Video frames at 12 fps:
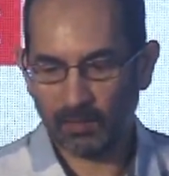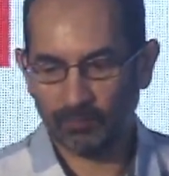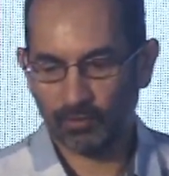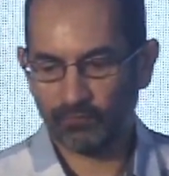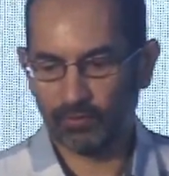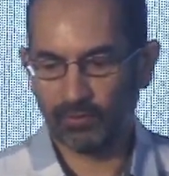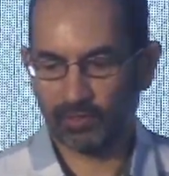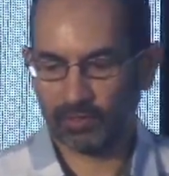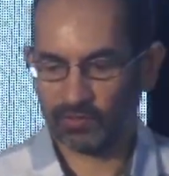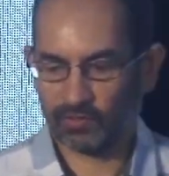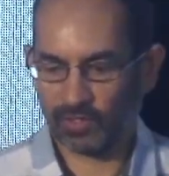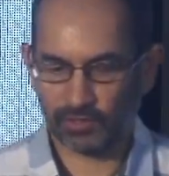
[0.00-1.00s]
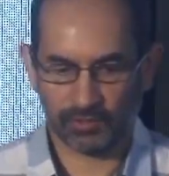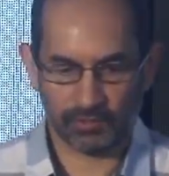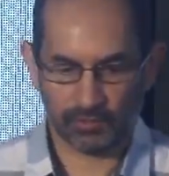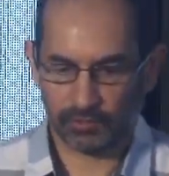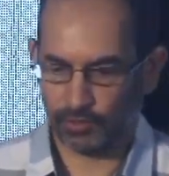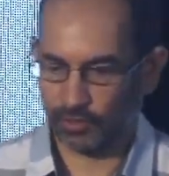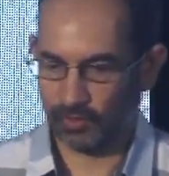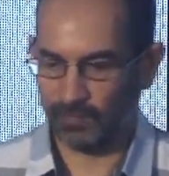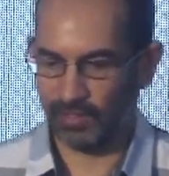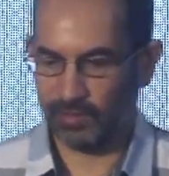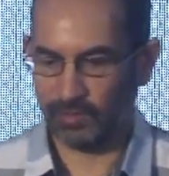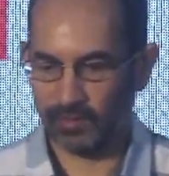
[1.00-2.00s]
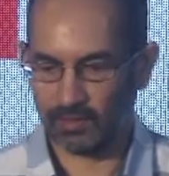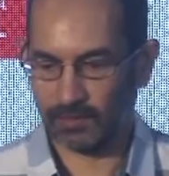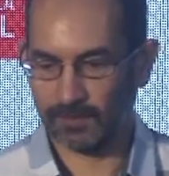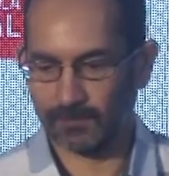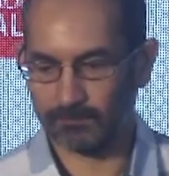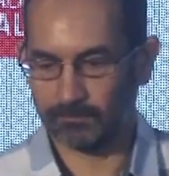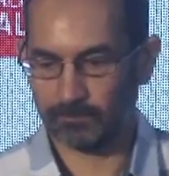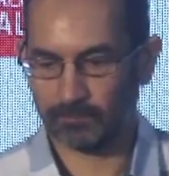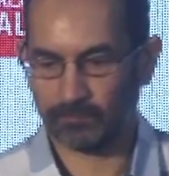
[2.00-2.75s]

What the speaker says: Portfolio construction should begin